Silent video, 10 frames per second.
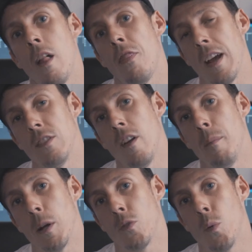Thanks very
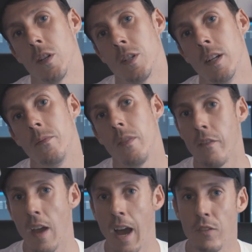much for watching.
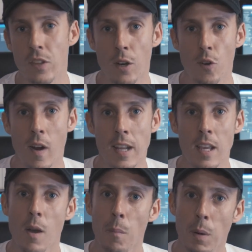If you haven't done
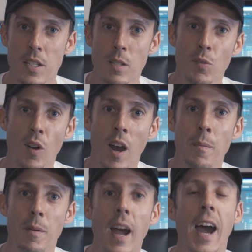already, please
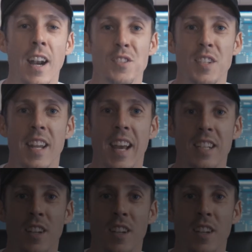subscribe and I'll see you next